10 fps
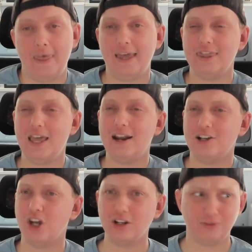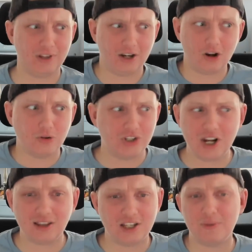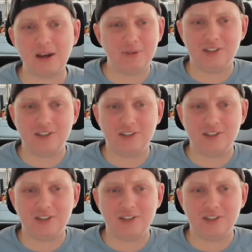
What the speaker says: And then I started to feel like, oh shit, this might be